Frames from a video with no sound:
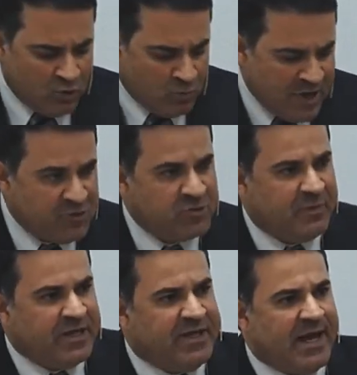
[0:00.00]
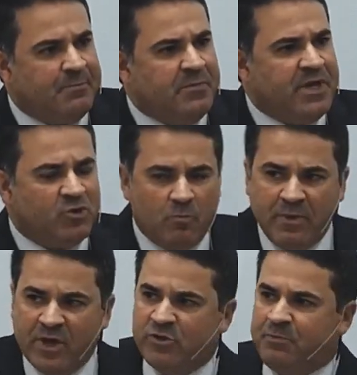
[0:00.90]
to this world, the fear of
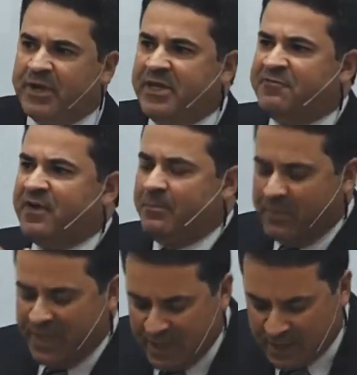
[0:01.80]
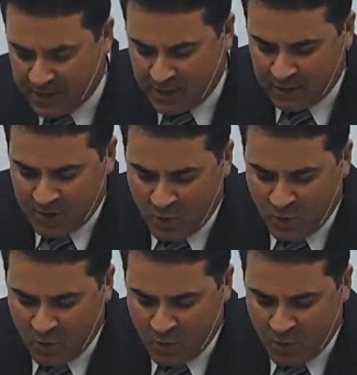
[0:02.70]
being called uh, square or